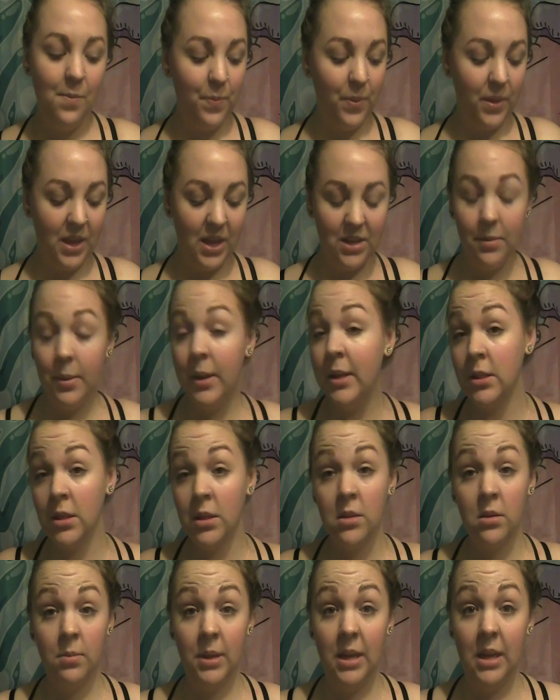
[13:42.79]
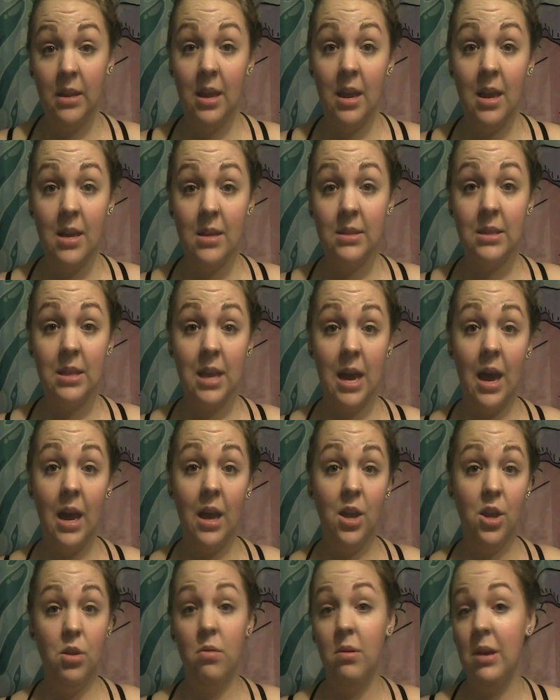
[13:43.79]
It depends on so many things
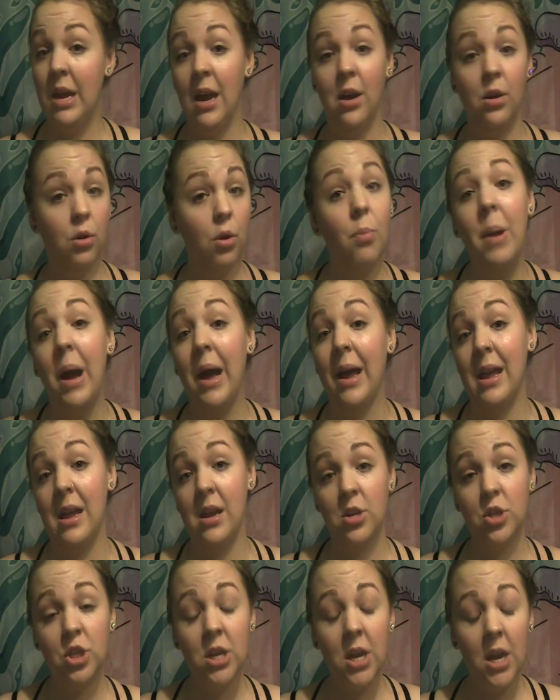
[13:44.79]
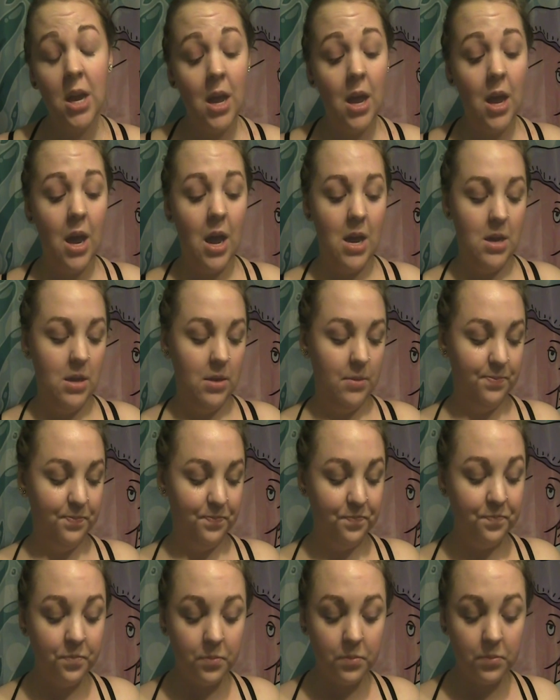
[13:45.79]
that you can't go by age.
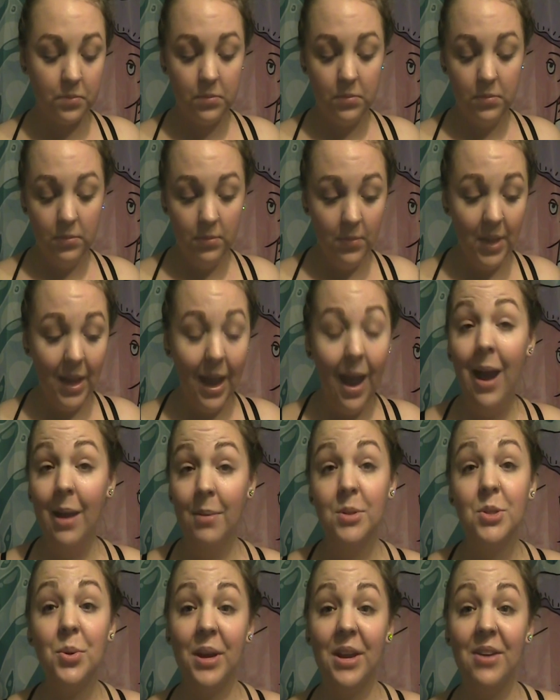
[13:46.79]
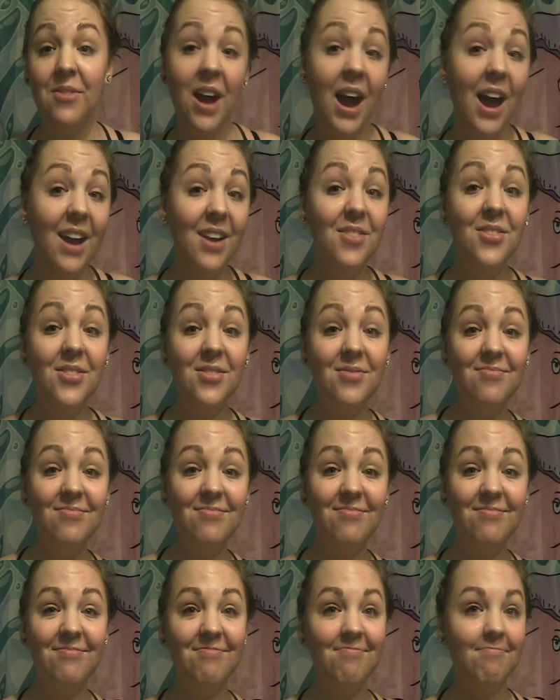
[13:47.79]
I'm 25.
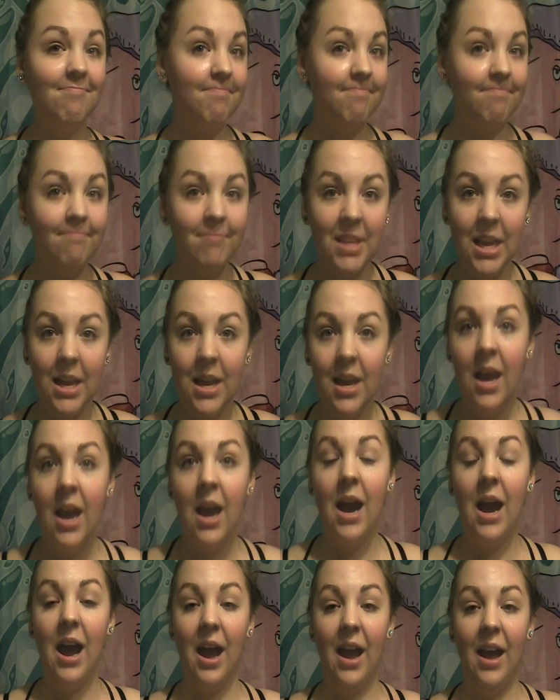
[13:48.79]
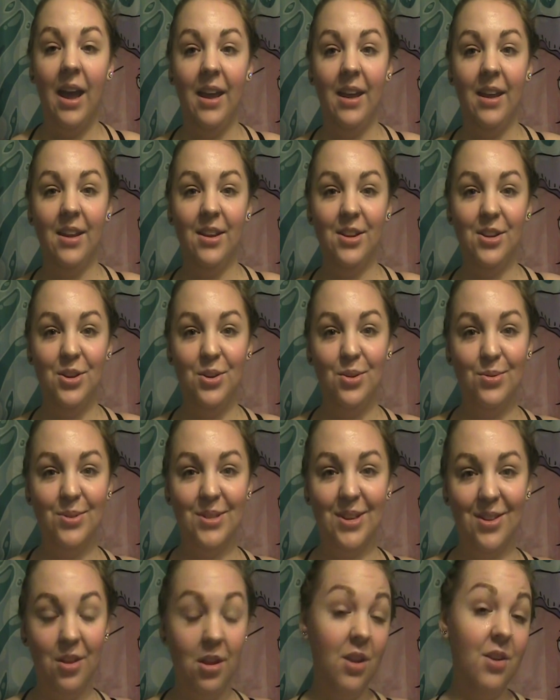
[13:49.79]
I use a
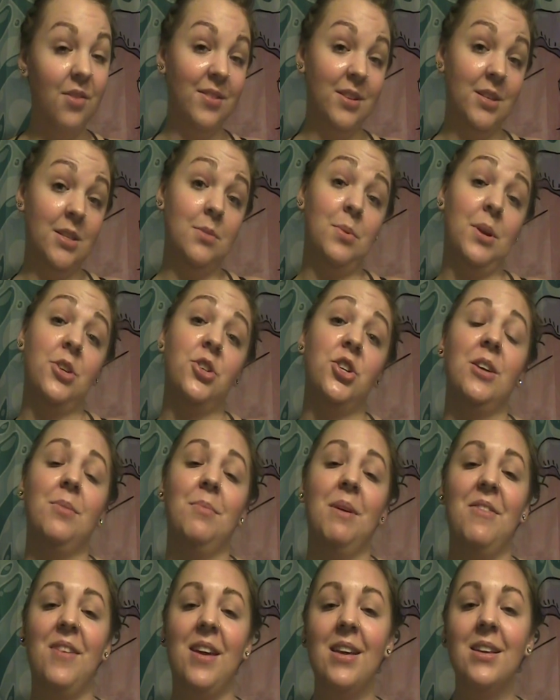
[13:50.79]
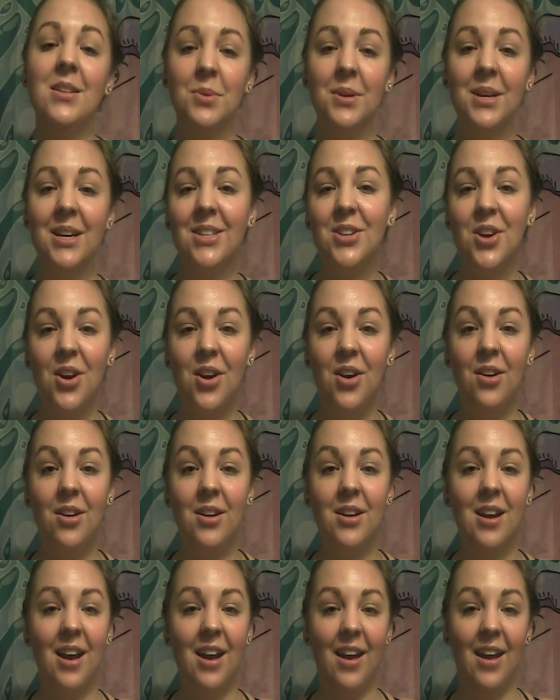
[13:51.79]
lot of expression in my face when I talk.
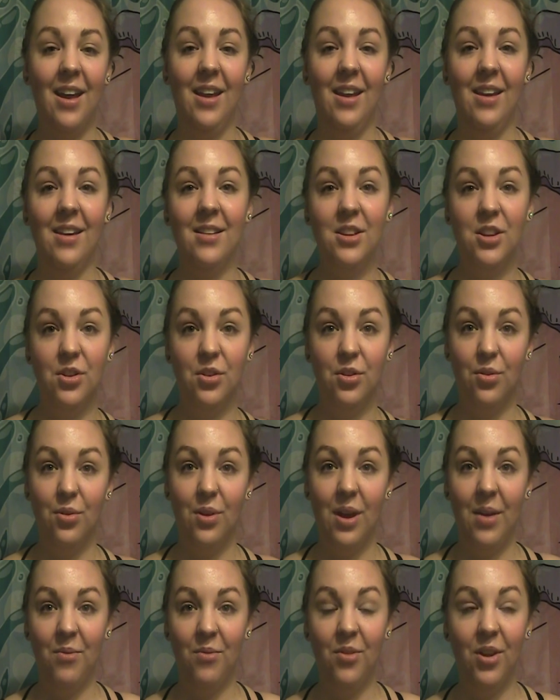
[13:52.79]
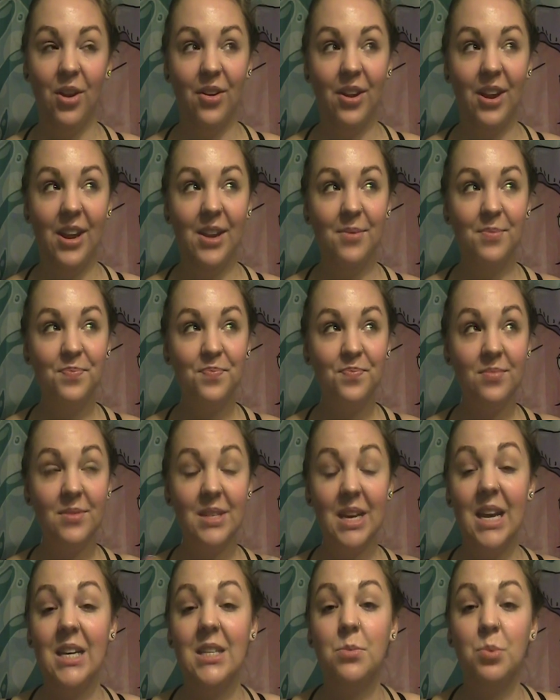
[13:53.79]
I'm very
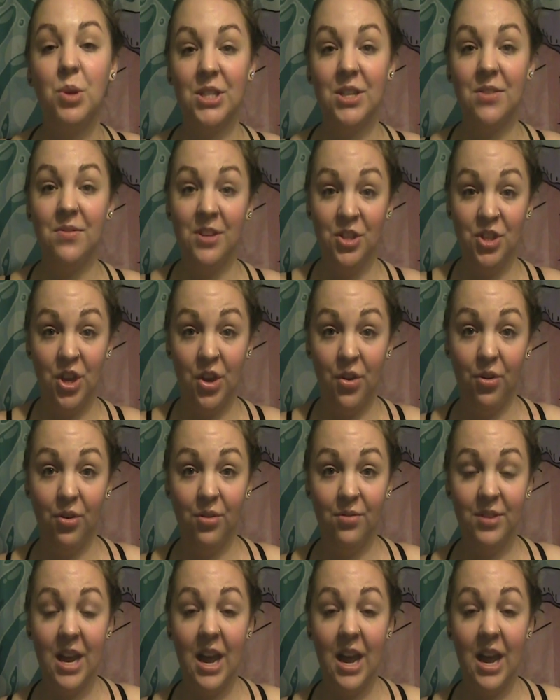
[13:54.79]
expressive in general.